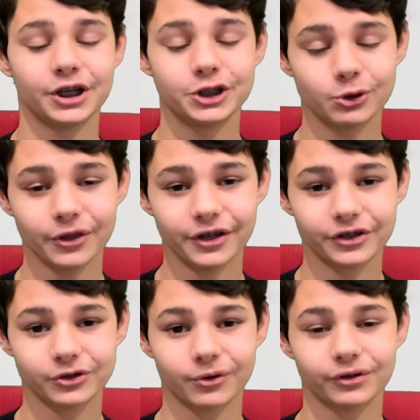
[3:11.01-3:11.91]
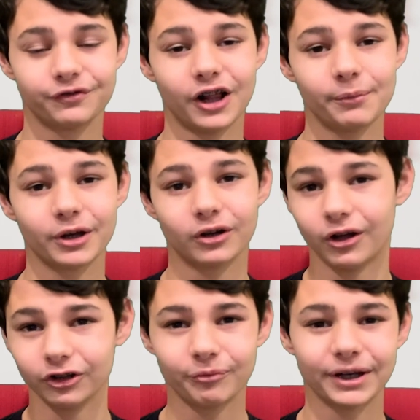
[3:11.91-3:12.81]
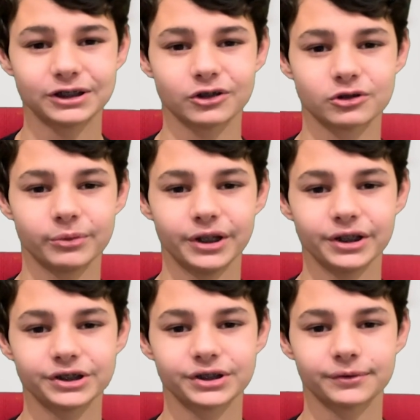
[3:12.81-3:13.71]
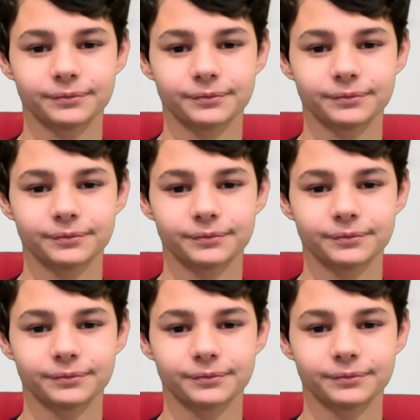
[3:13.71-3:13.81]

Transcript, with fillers: Join the Discord. Follow me on all of my social medias.